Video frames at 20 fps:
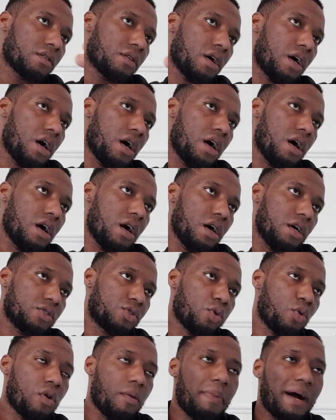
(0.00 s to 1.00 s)
uh,
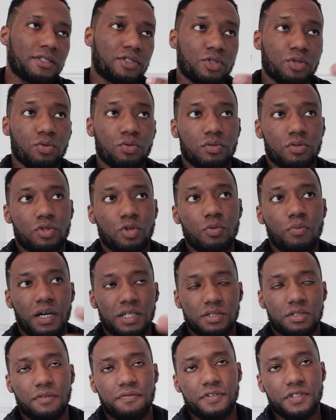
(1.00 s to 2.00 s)
talk about too too
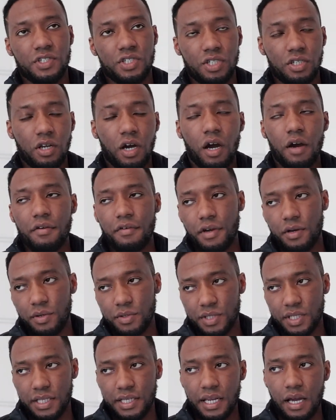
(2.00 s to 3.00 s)
much different
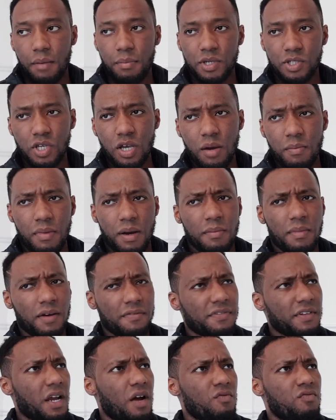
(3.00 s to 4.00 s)
scenarios and that, but certain man might
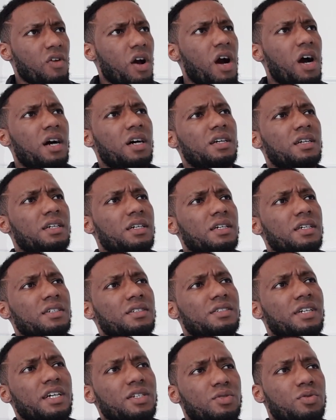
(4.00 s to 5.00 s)
feel like, rah,
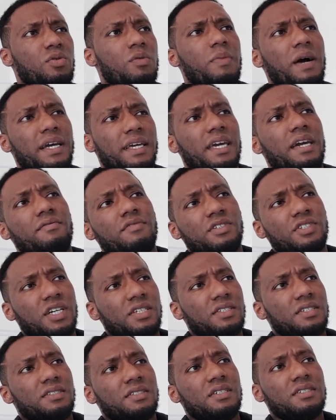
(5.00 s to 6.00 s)
Jay talk about getting
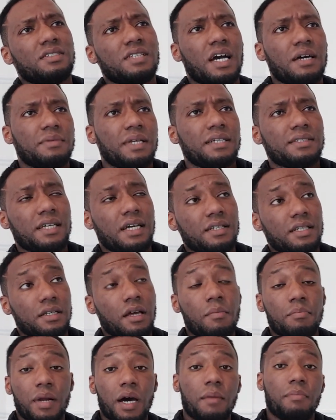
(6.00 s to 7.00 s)
rejected this time, that time,
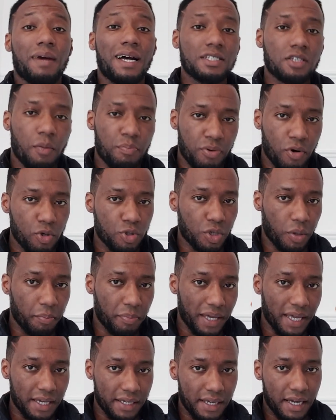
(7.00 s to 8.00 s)
that blood Man's approach with
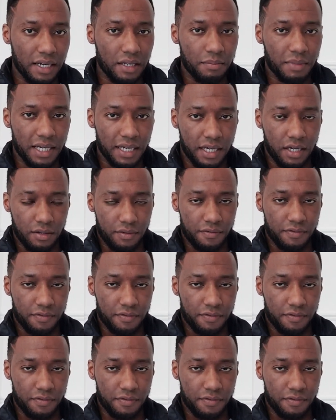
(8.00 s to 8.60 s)
bare gal in my life.